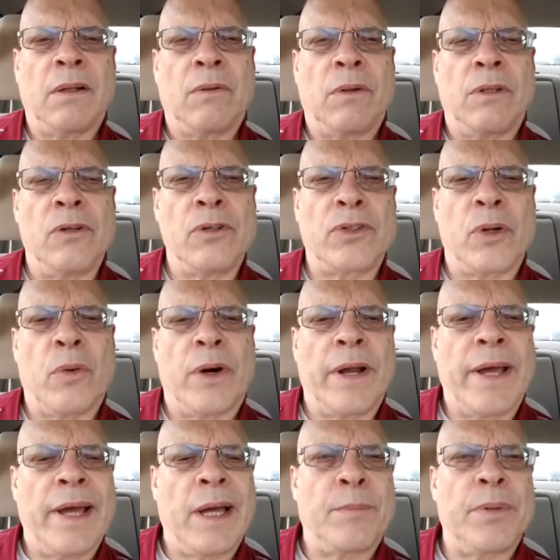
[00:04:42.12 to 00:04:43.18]
Usually what
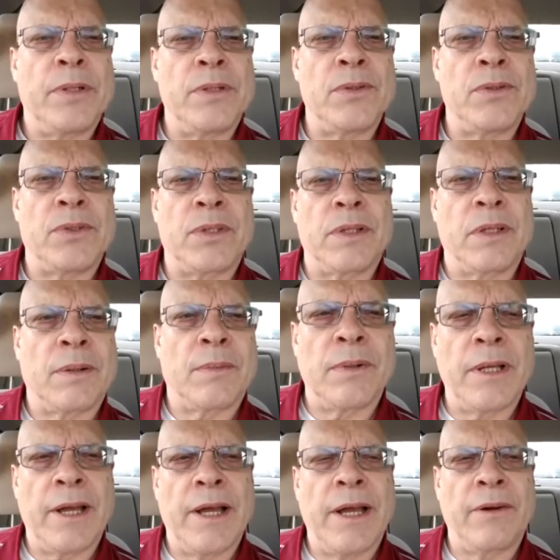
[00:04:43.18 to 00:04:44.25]
happens
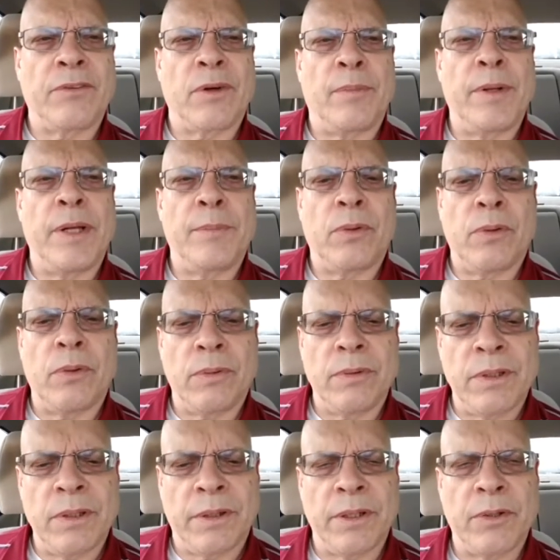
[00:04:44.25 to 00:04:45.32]
after people,
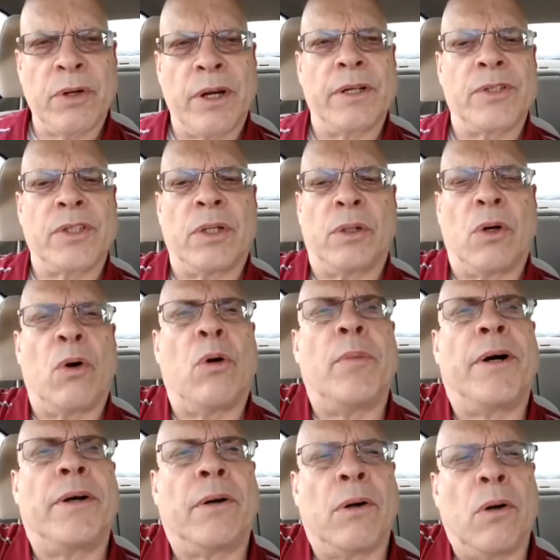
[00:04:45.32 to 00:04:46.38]
they try to sell the home
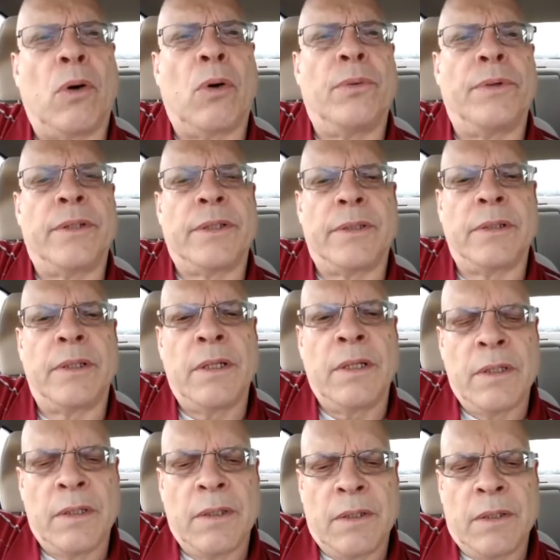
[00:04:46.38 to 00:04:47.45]
on their own,
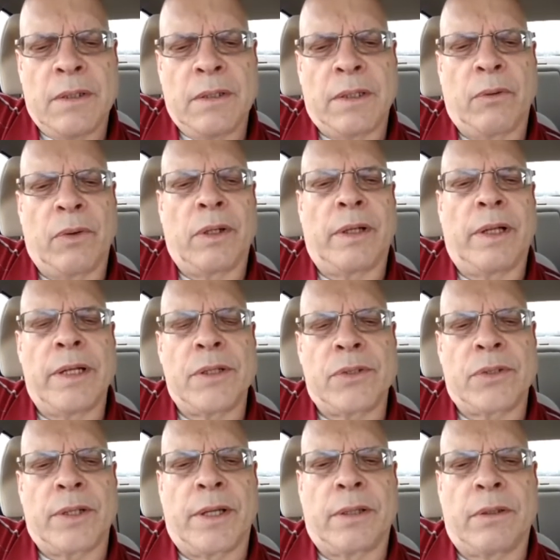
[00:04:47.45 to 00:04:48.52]
they realize
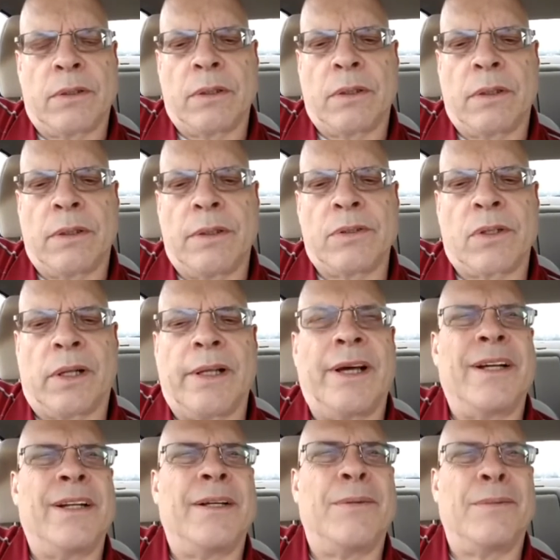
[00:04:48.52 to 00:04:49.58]
that there's a
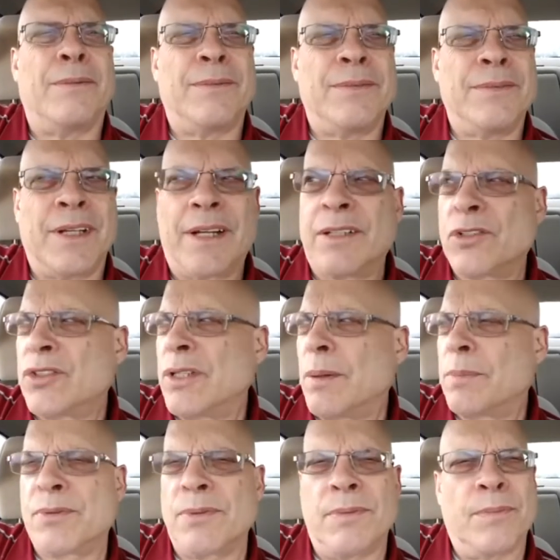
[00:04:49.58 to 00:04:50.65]
lot of
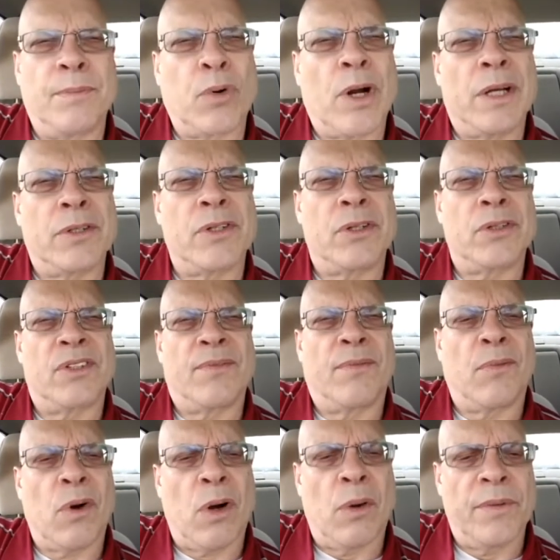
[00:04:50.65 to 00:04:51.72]
steps and processes
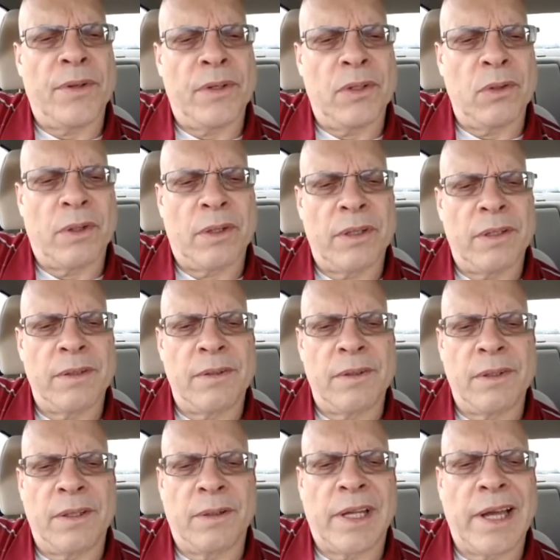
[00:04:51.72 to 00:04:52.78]
involved in doing it,
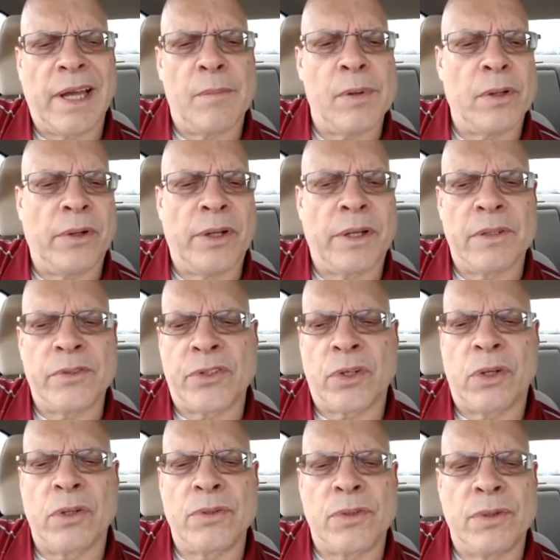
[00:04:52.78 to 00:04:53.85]
and liability
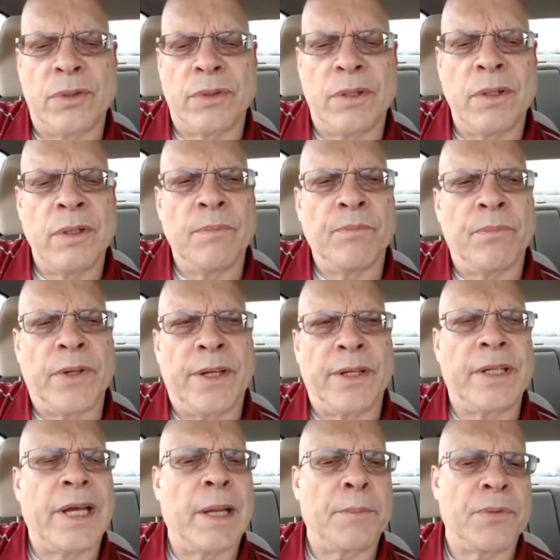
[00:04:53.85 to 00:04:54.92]
concerns and
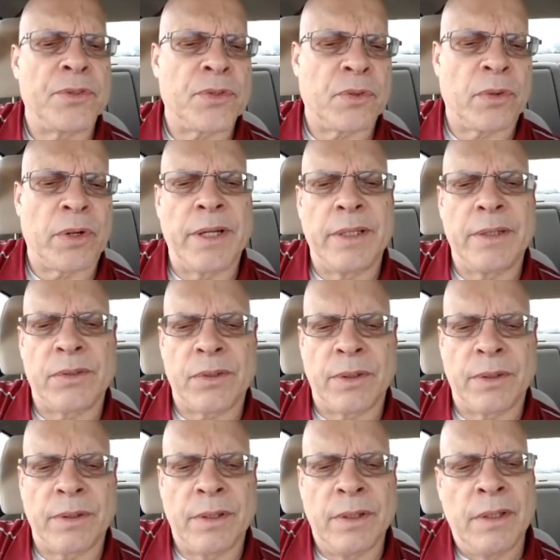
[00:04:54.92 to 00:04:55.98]
time constraints, and